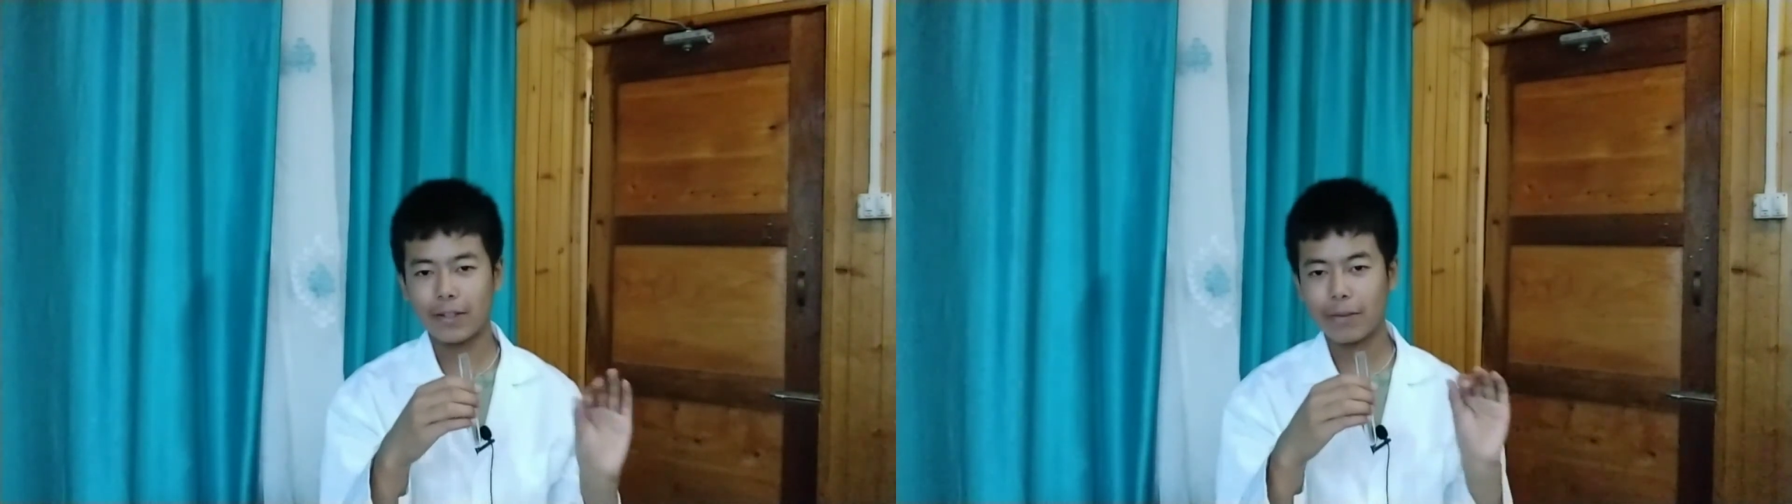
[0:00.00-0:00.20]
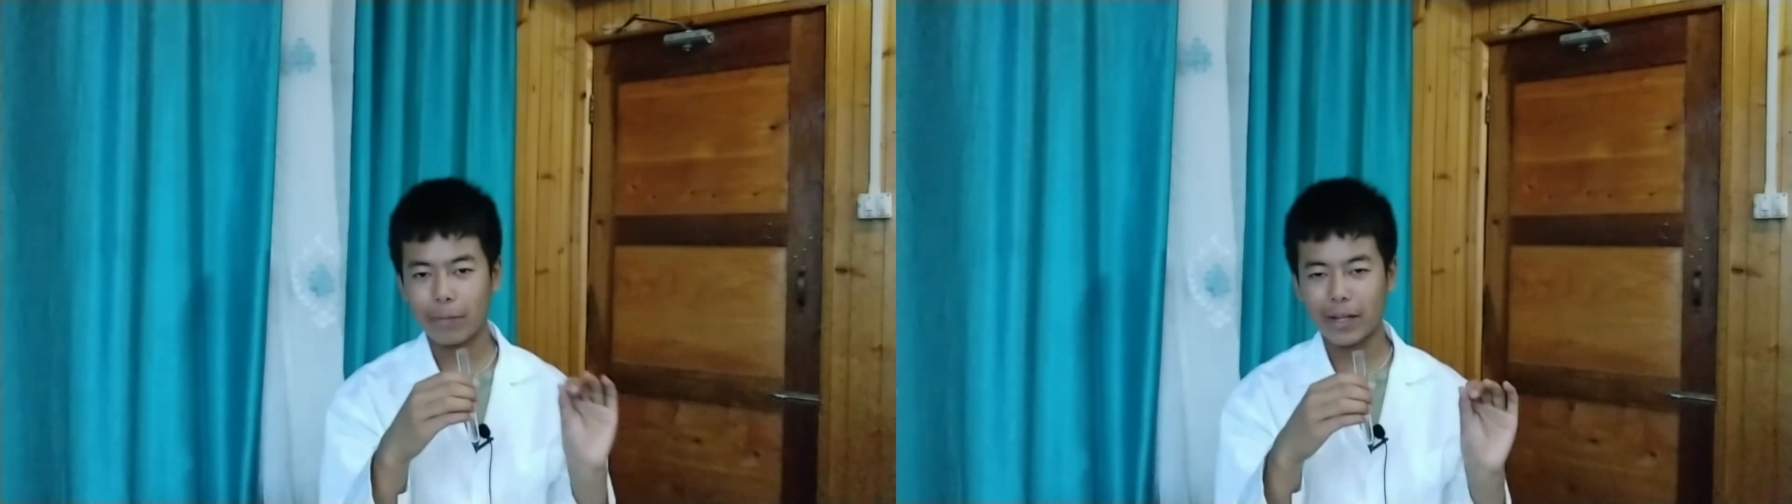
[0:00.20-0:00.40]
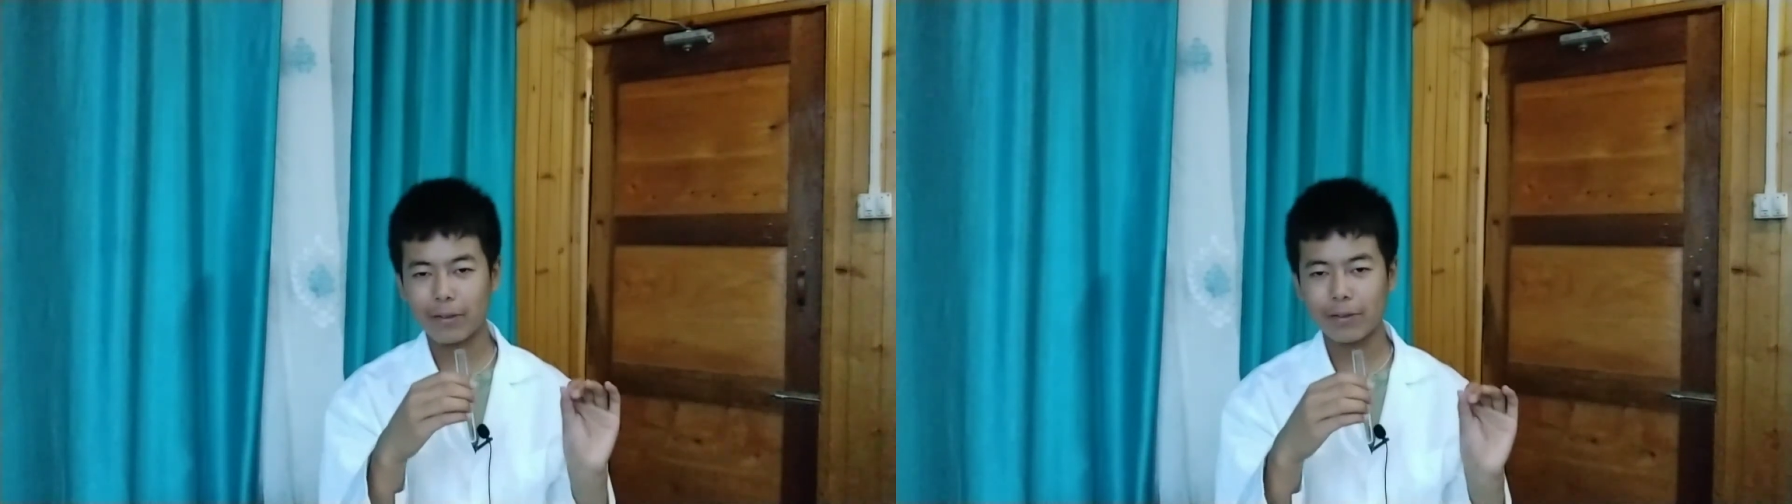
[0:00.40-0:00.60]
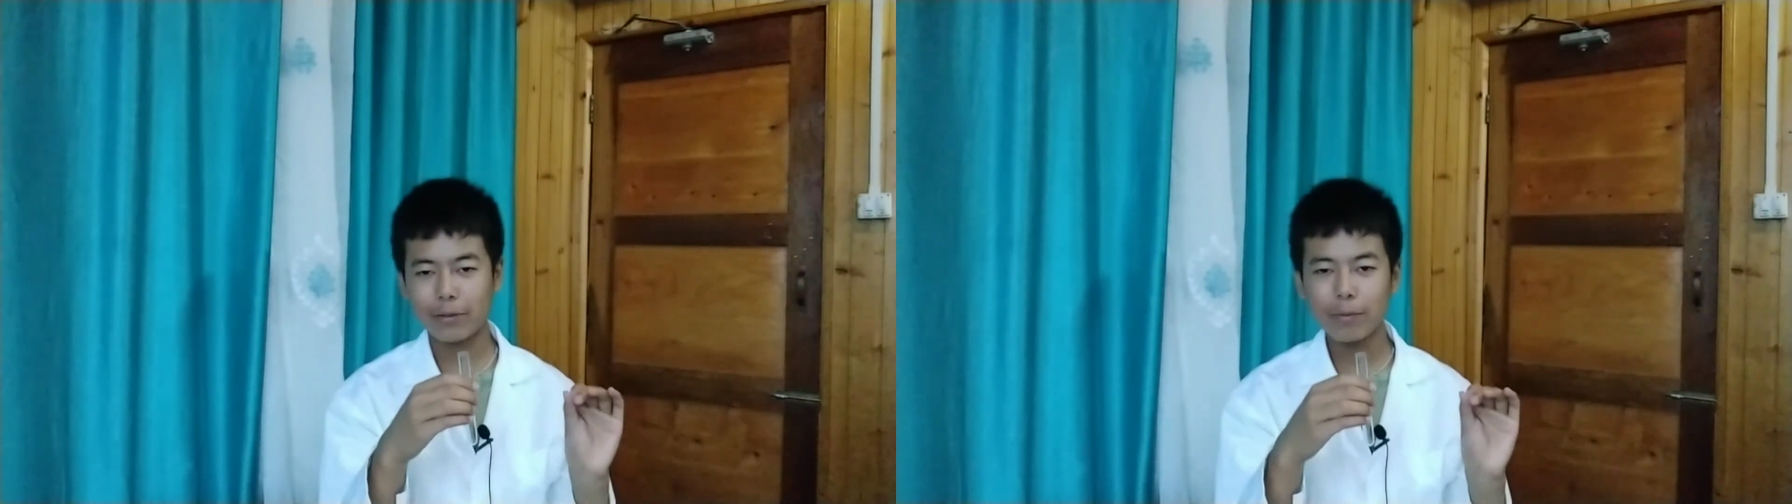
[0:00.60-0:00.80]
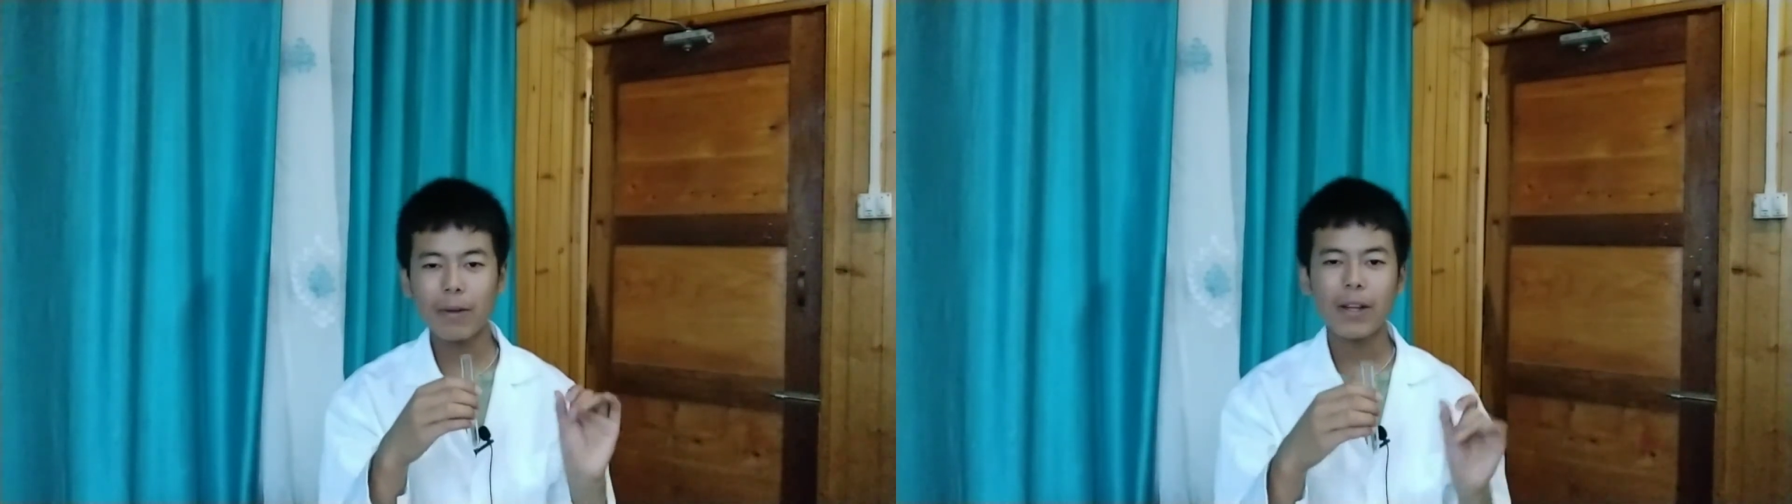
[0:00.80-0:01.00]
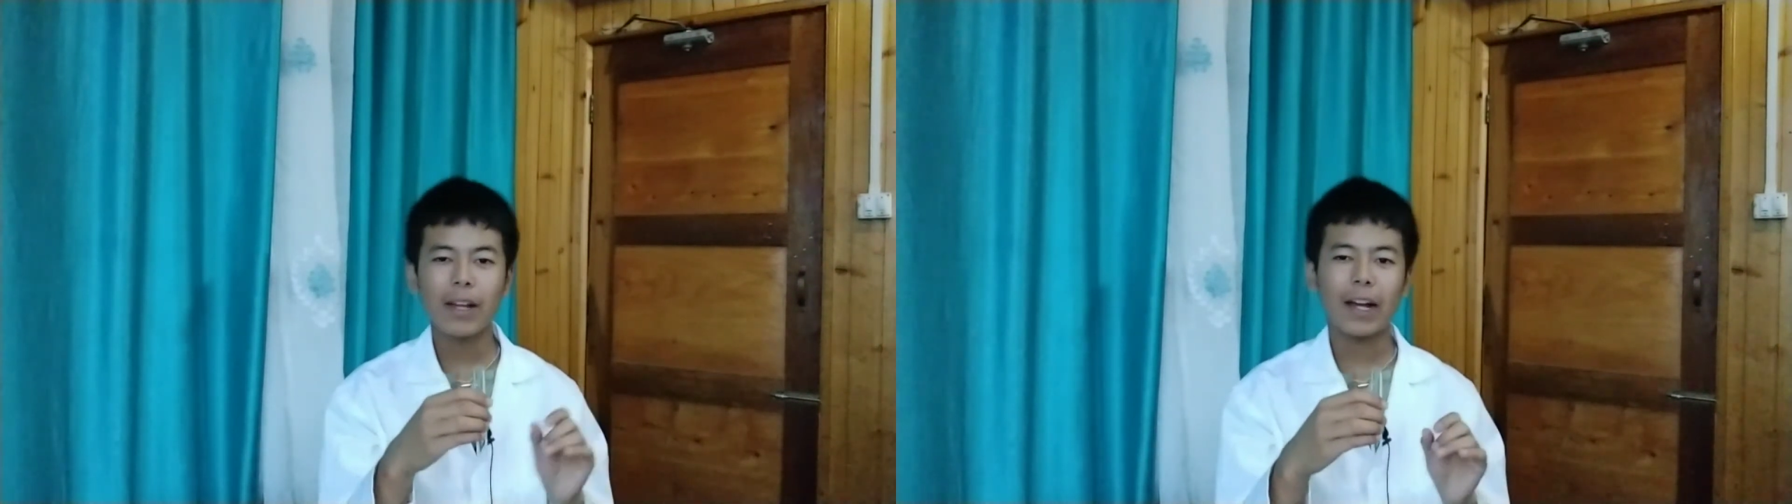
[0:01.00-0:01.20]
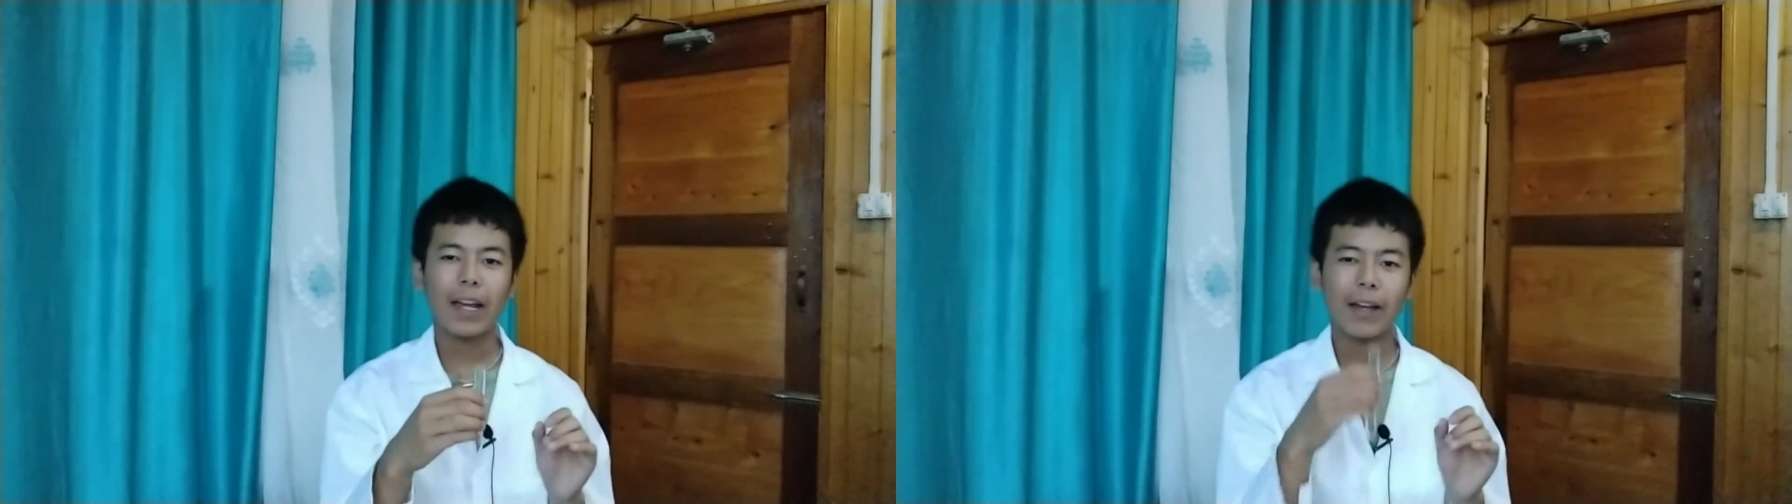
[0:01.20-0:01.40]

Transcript: the microscope, I